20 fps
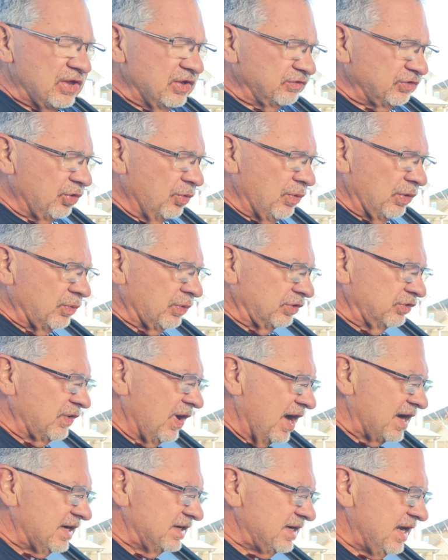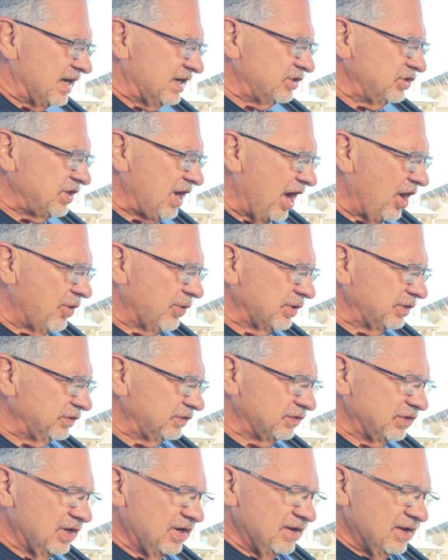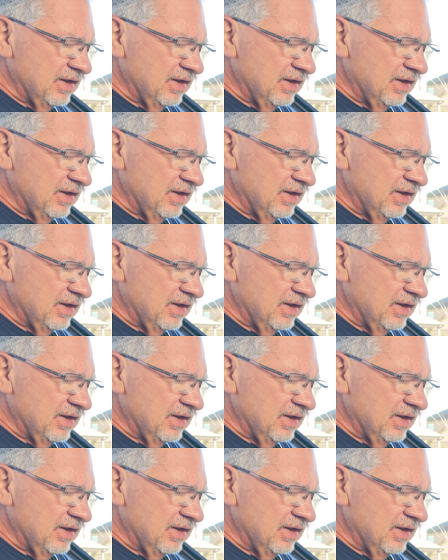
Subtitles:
So when we're trying to take showers,